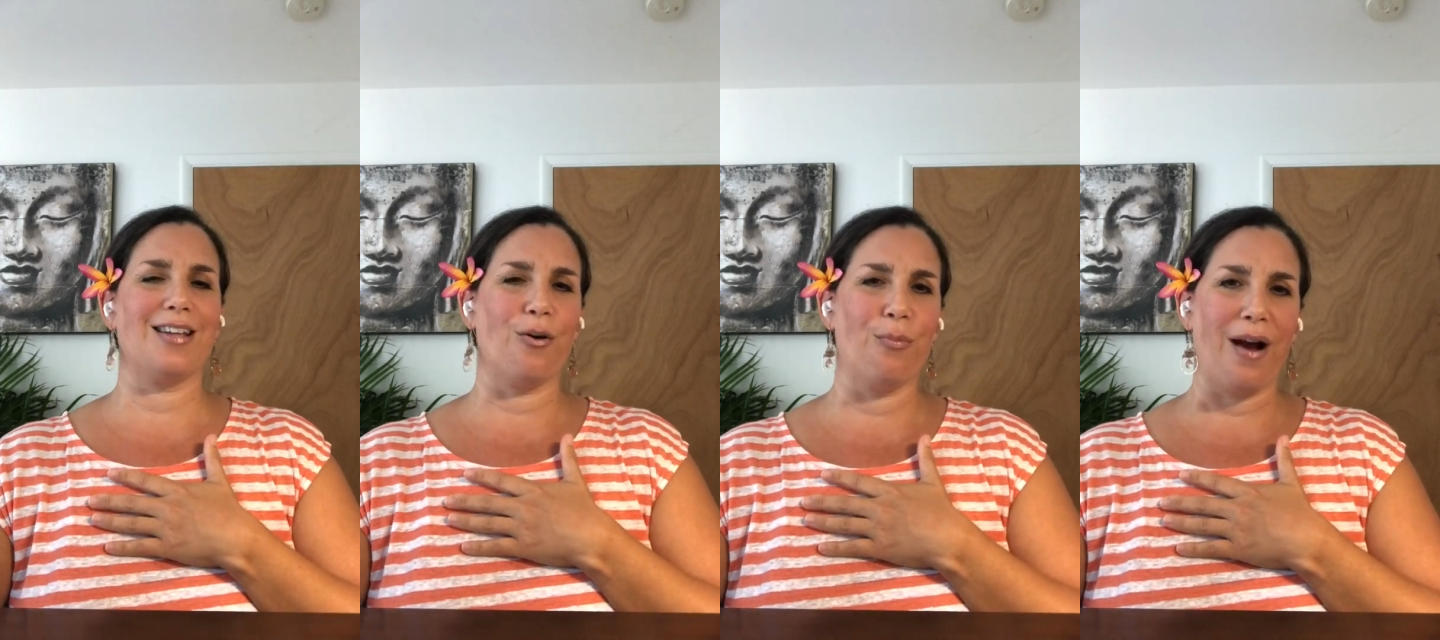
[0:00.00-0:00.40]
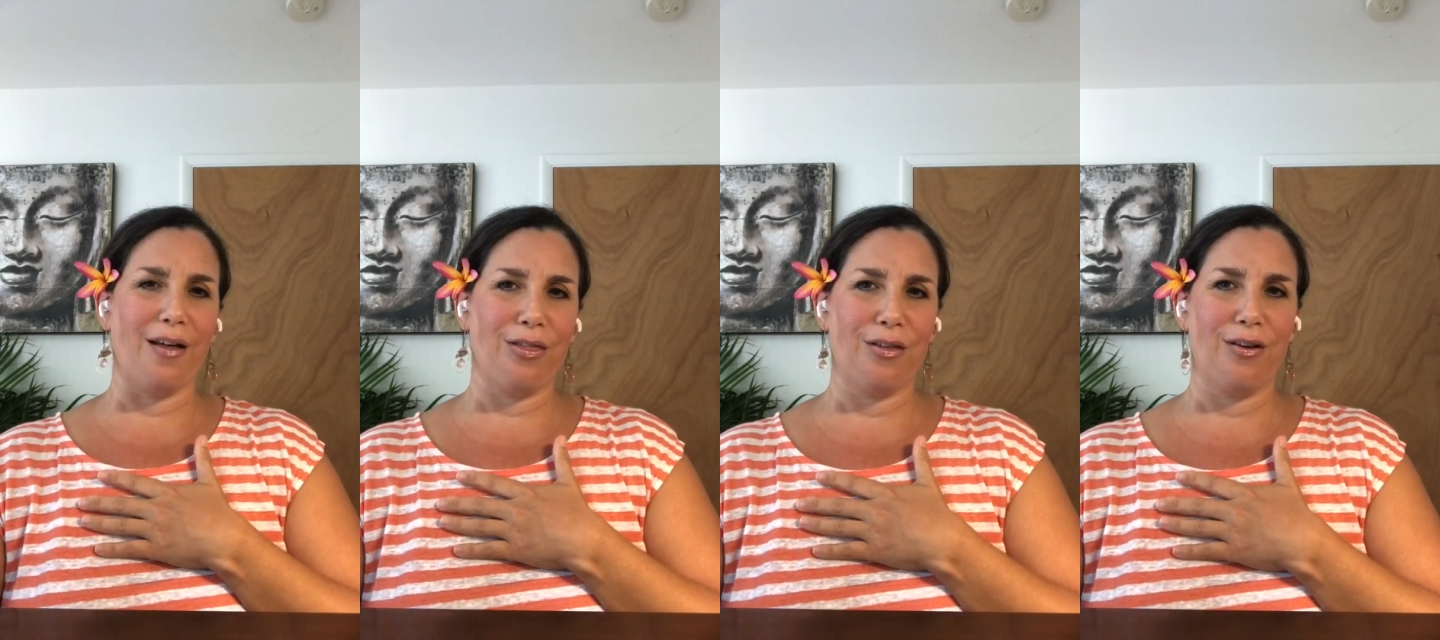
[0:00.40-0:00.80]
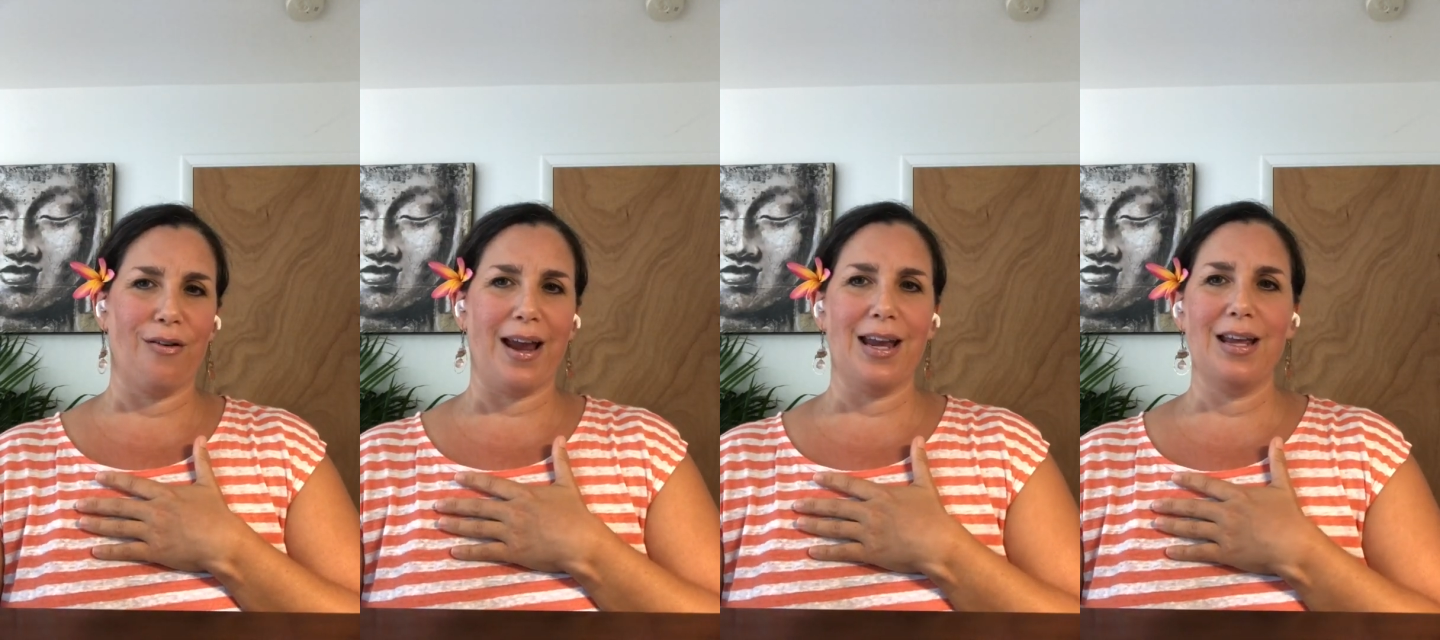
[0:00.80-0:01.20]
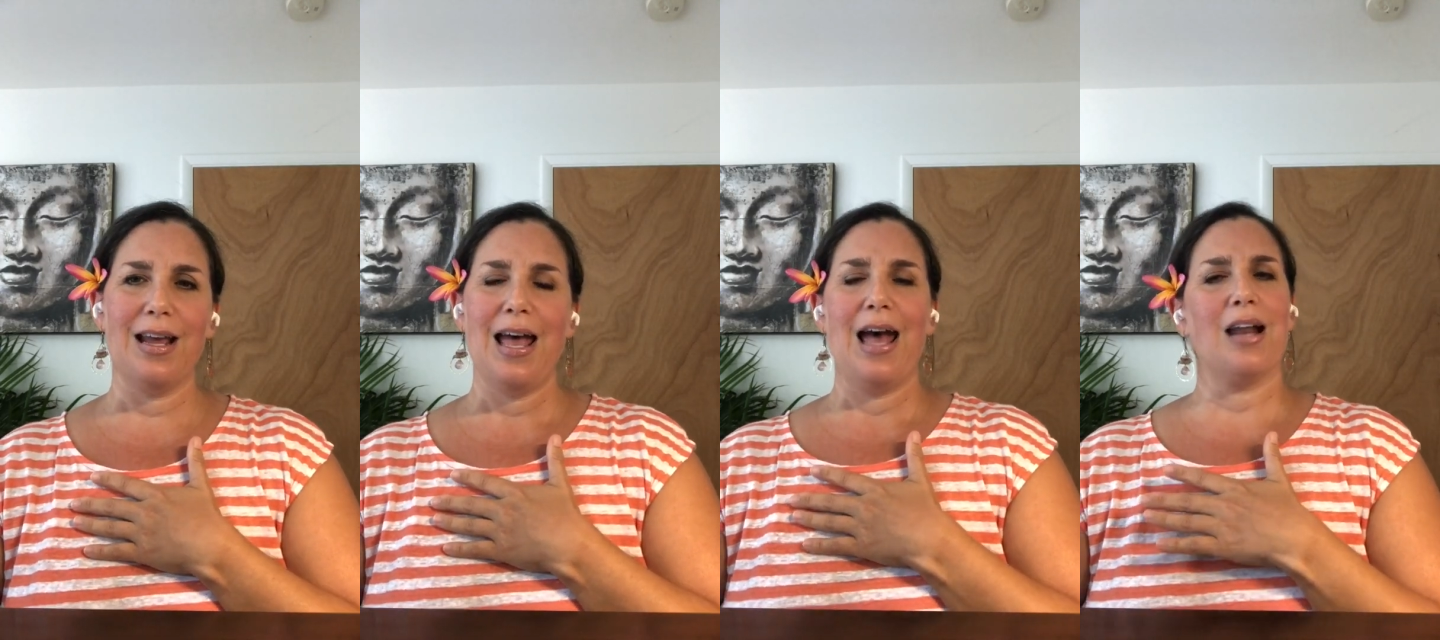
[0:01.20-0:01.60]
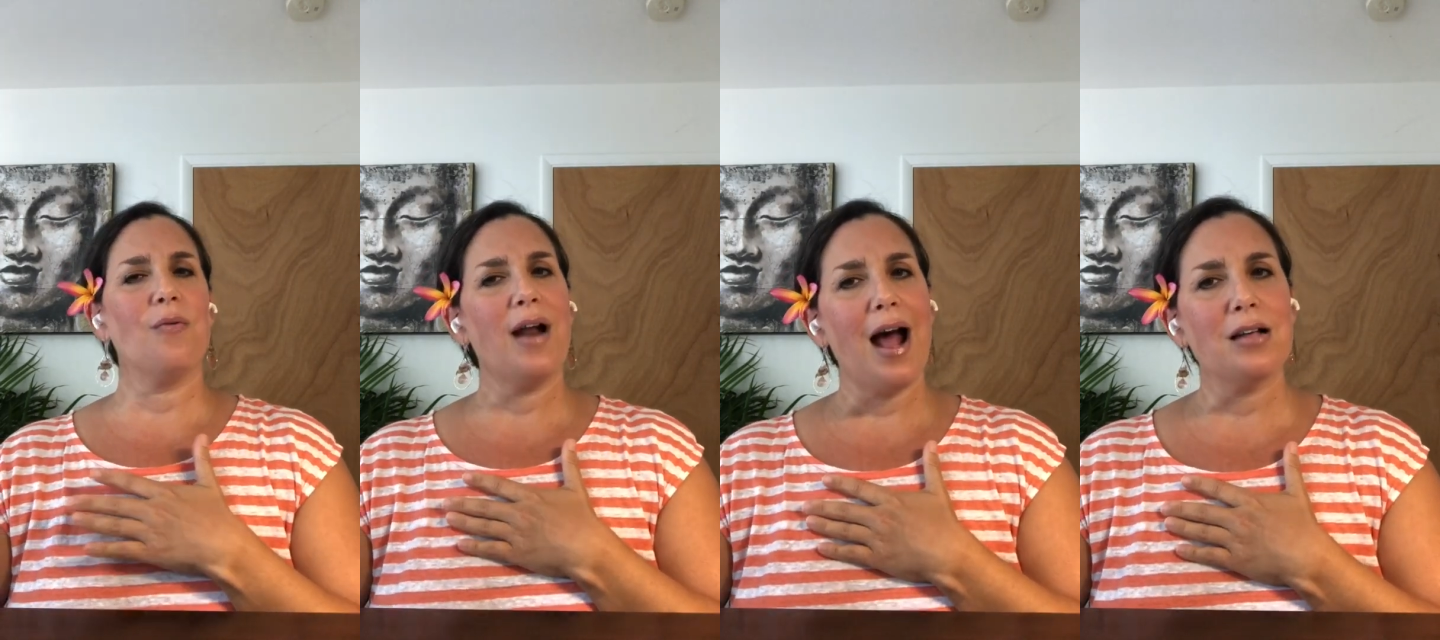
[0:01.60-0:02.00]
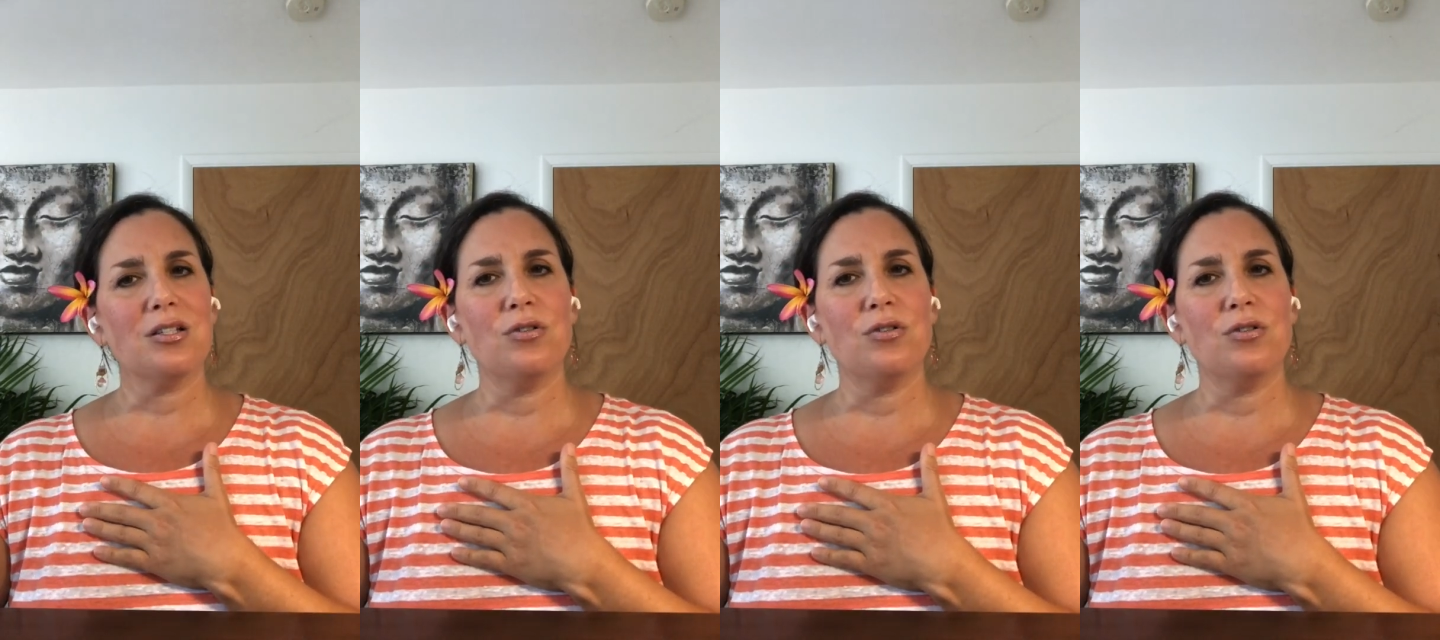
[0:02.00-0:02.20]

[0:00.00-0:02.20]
Allow the exhale breath to just let